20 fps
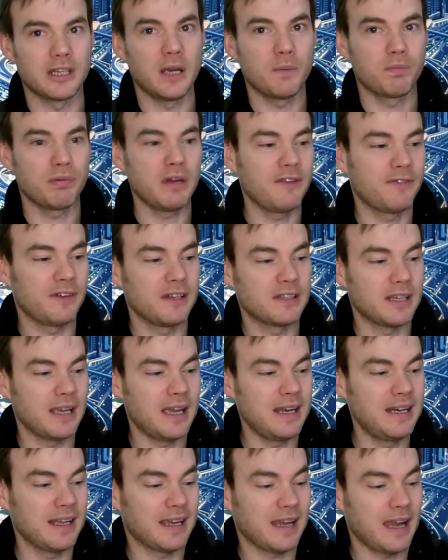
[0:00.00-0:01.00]
there briefly to
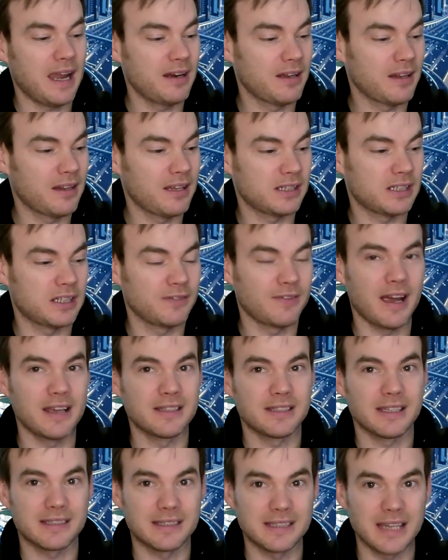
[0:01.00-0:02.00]
indicate that this
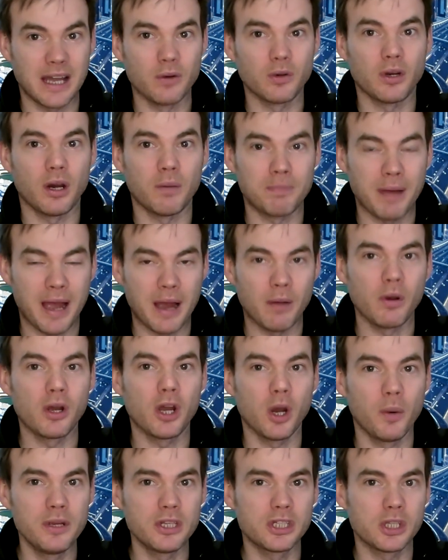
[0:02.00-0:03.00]
device has now got power
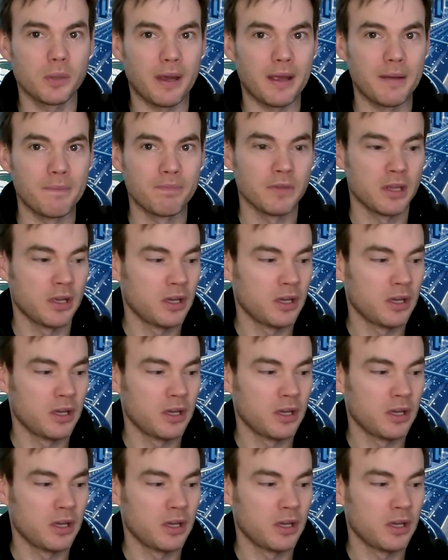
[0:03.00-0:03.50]
going to it.